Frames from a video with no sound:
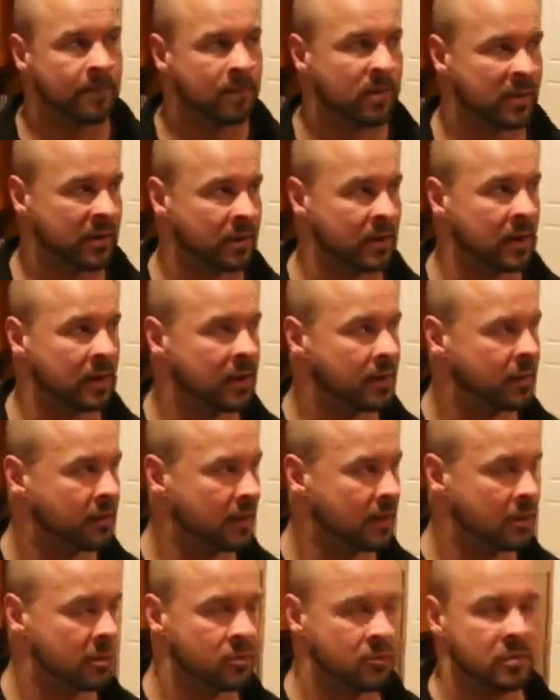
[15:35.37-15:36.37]
think
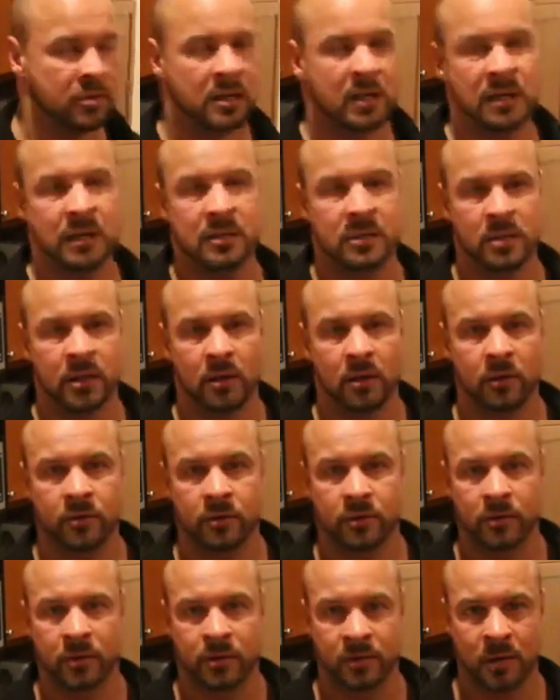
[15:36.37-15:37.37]
that you need to go
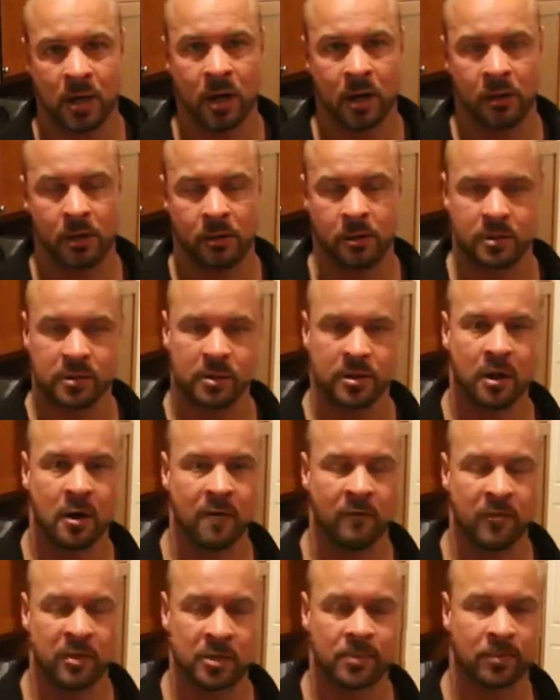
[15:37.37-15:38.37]
to a doctor to
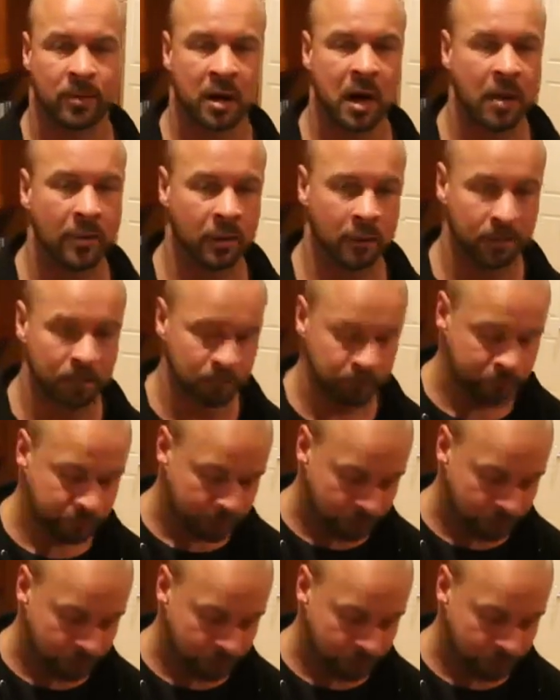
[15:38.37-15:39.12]
solve this problem.